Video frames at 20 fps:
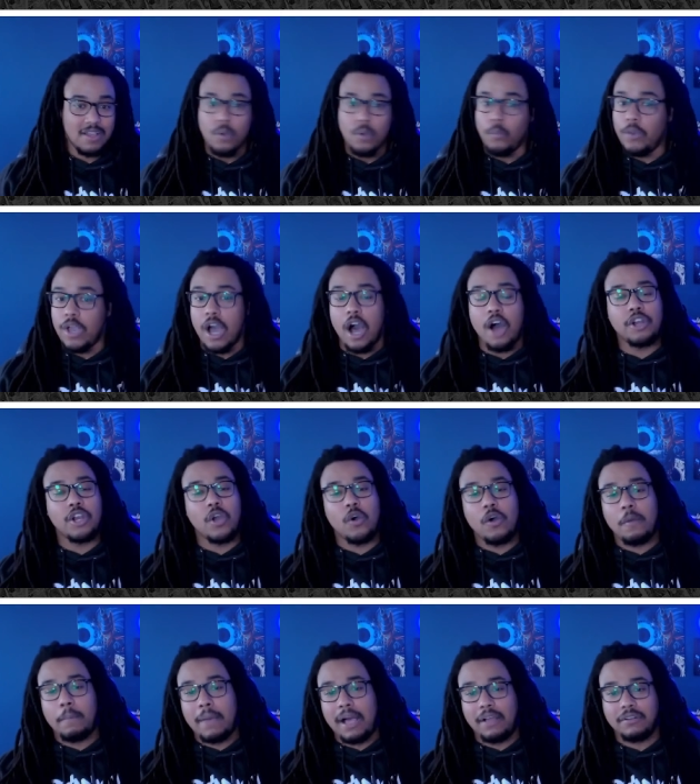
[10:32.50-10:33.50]
We all
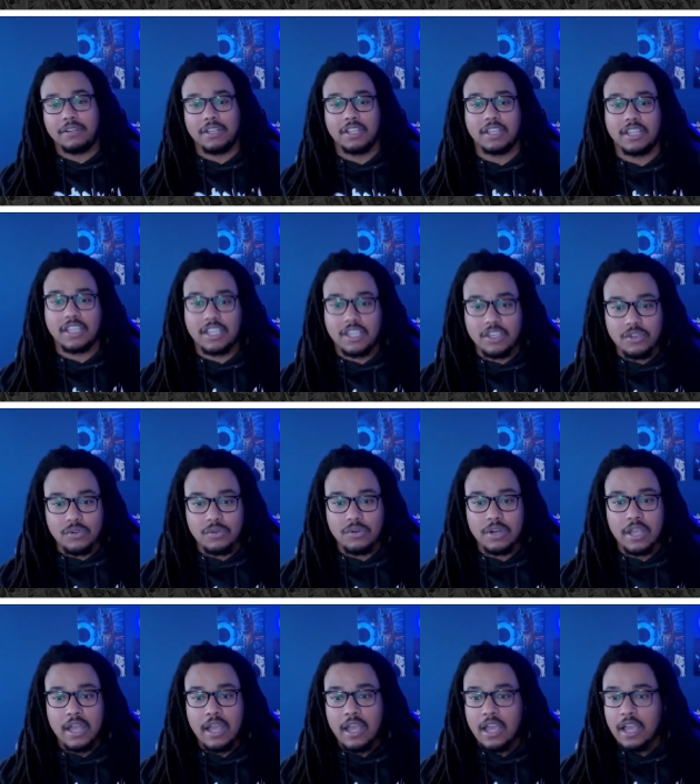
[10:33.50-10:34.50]
know about the
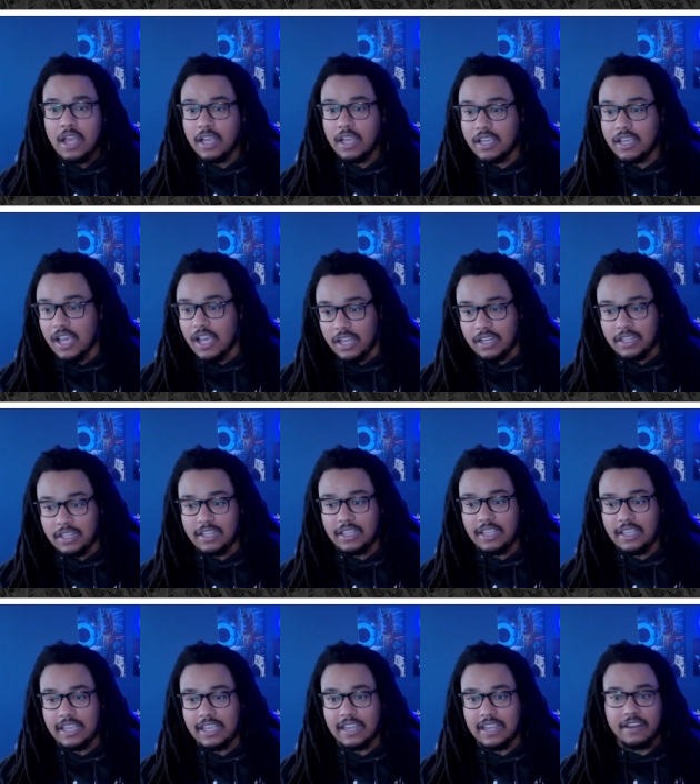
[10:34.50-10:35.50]
cute,
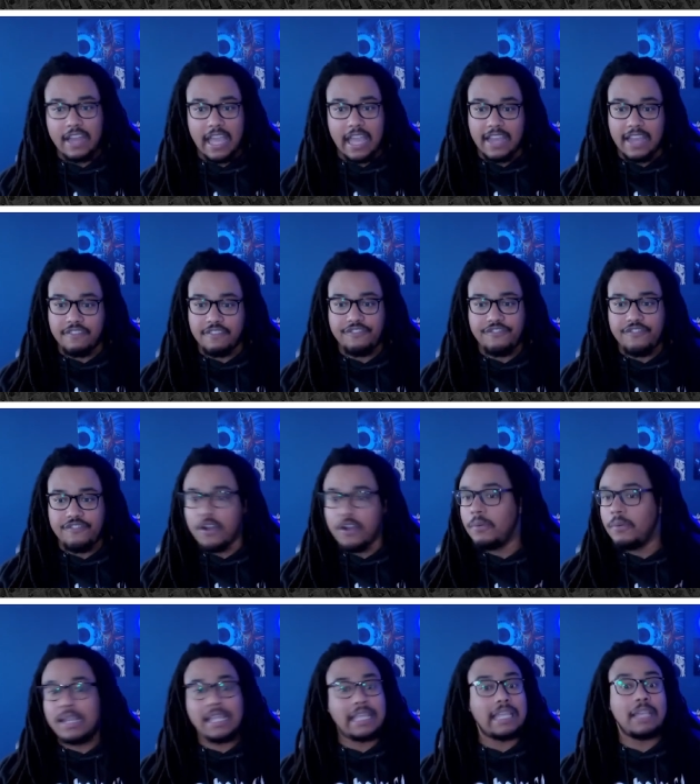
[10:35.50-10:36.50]
cuddly, and
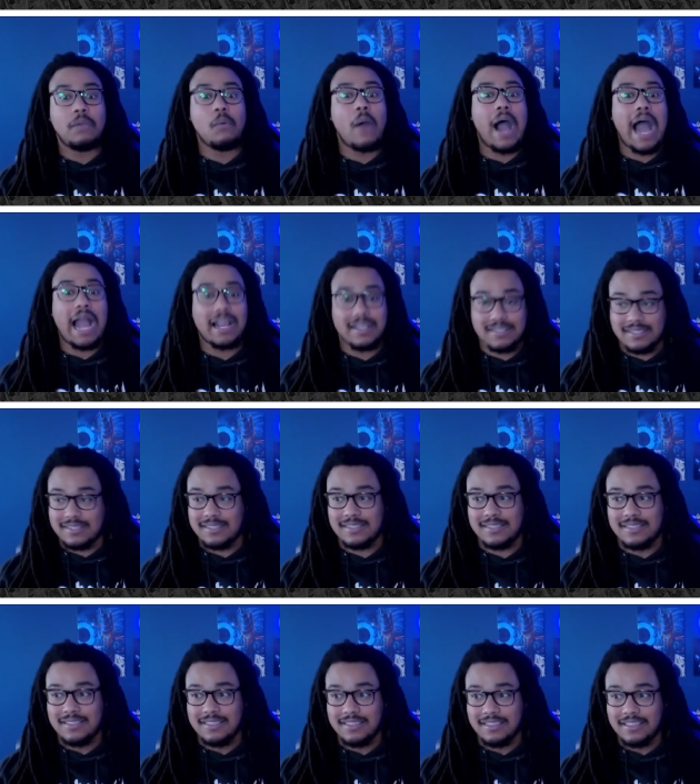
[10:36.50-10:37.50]
furry
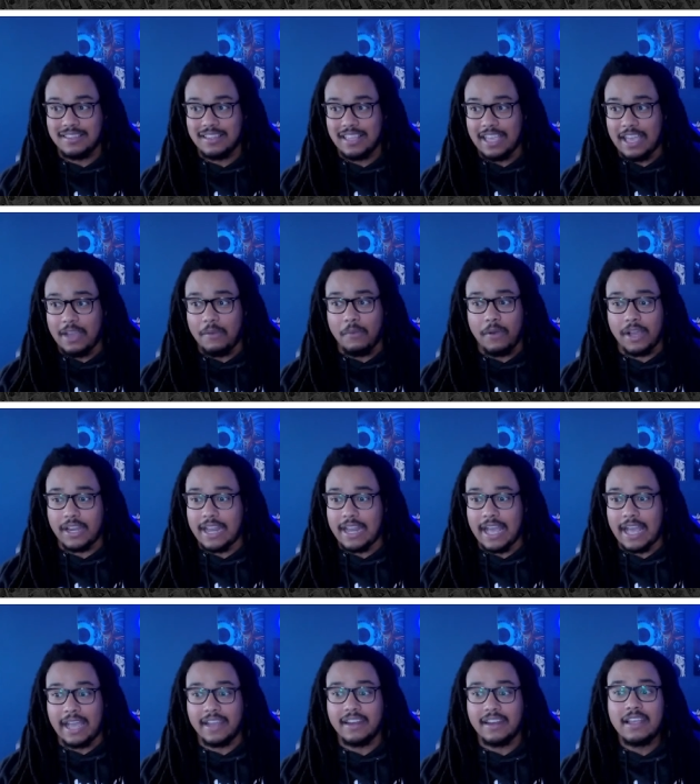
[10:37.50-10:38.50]
Ewoks and
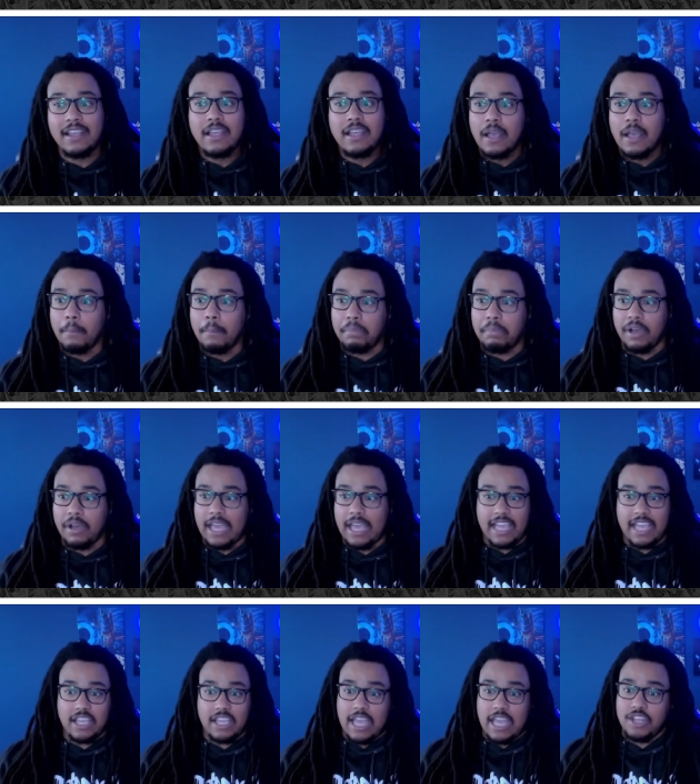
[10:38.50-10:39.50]
whatnot. But
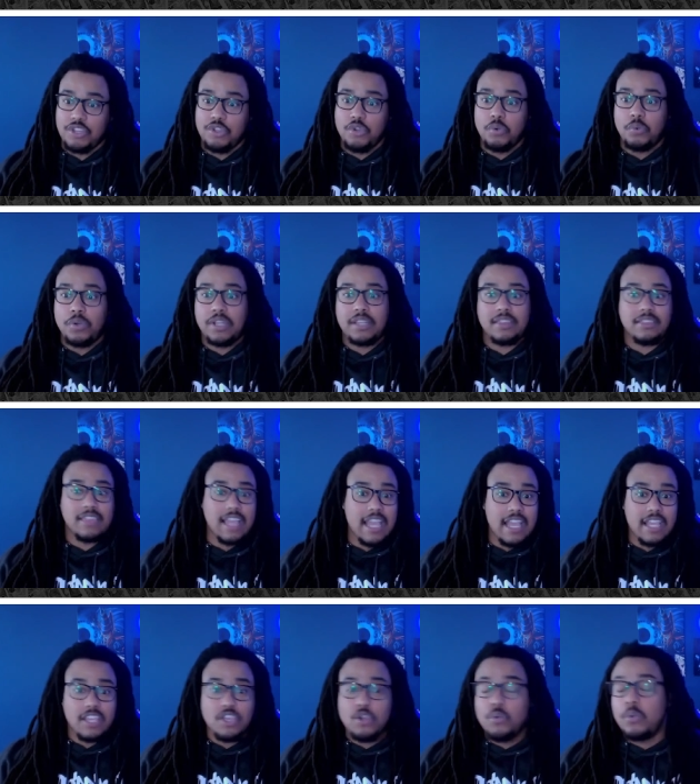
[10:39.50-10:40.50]
and you would
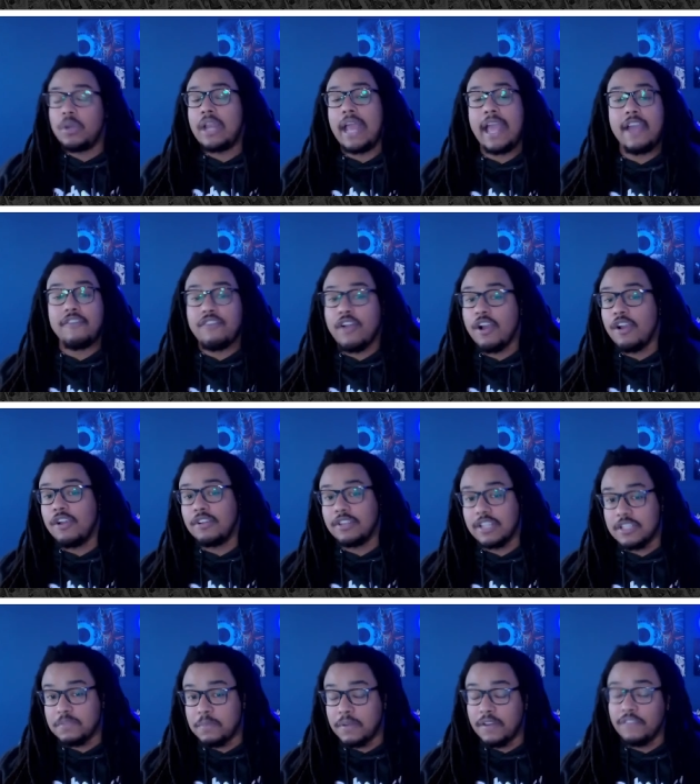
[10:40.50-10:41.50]
think you would have heard
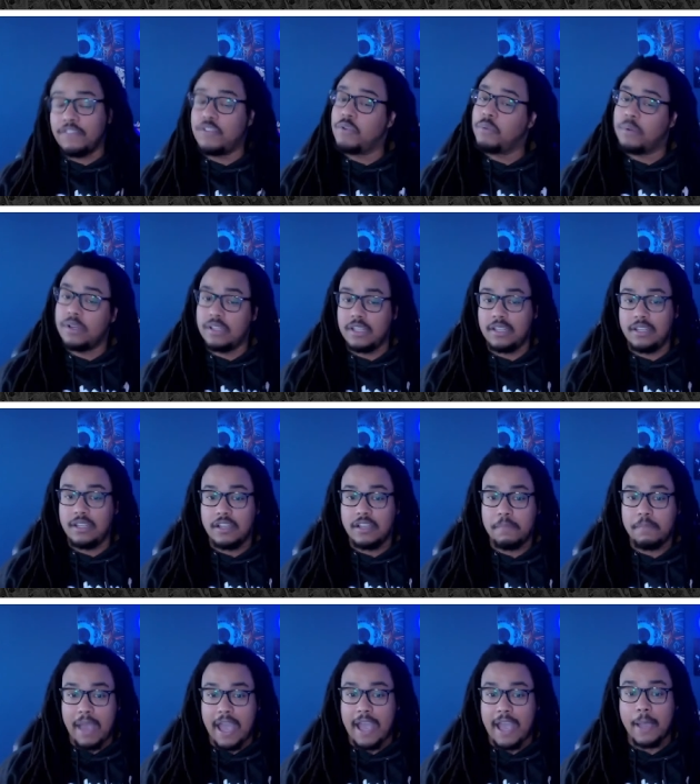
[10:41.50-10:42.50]
this, but if you really
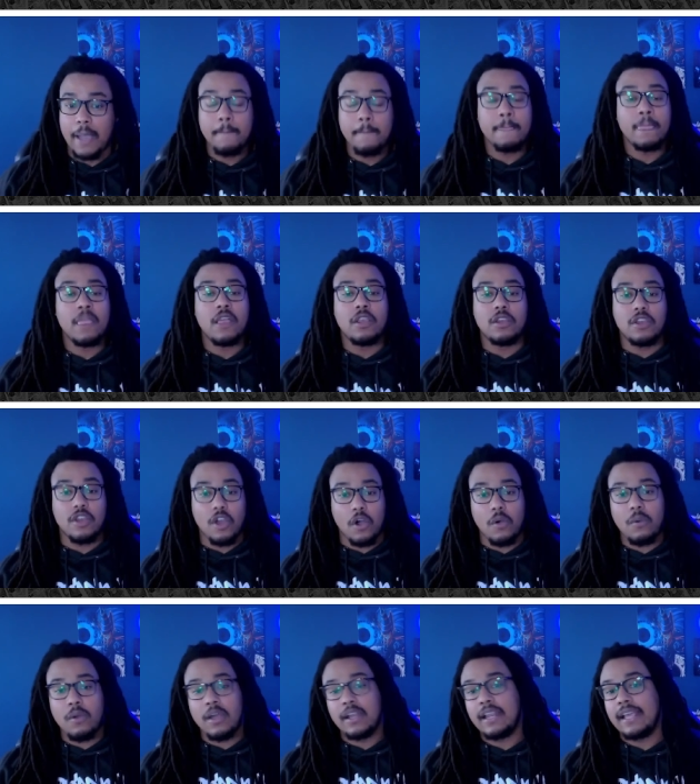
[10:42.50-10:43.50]
look back, no
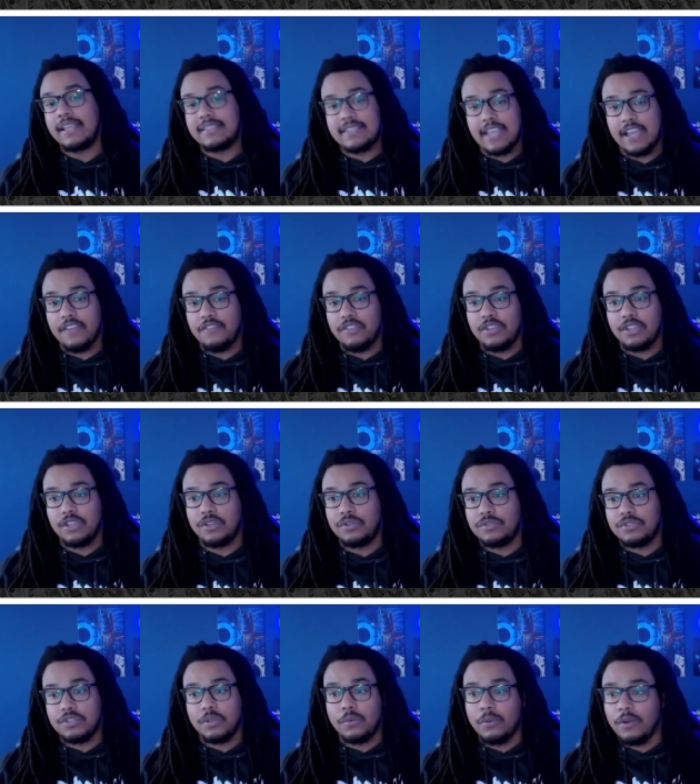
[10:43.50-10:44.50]
one has ever
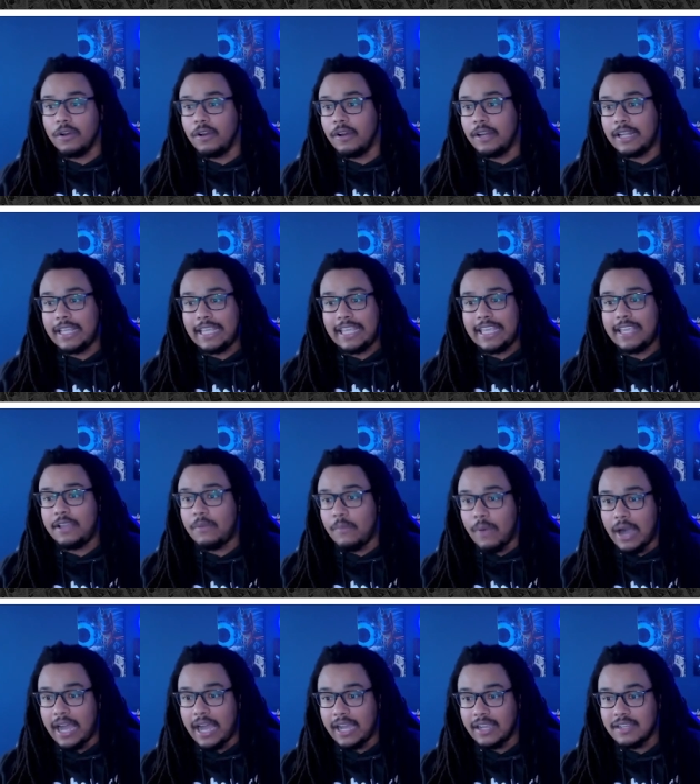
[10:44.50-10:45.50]
used the word
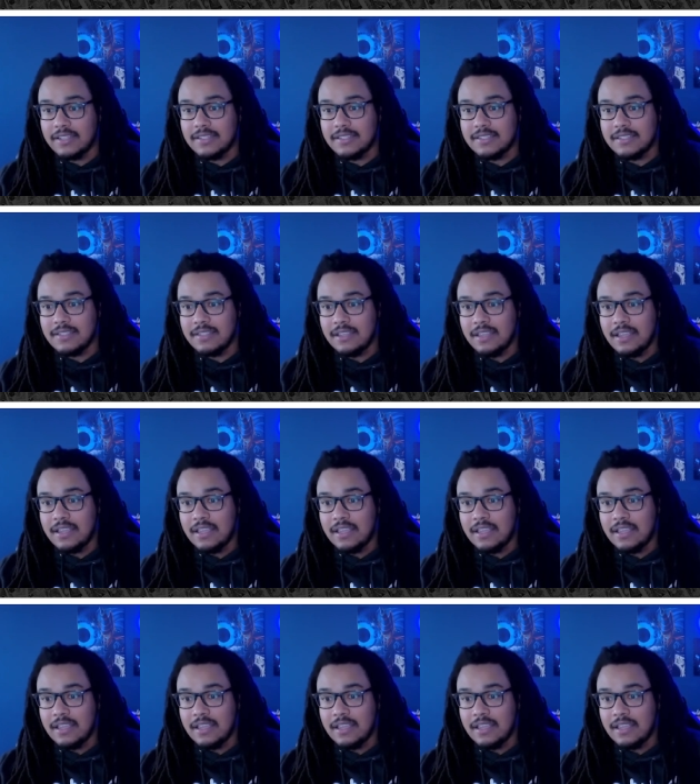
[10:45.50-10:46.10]
Ewoks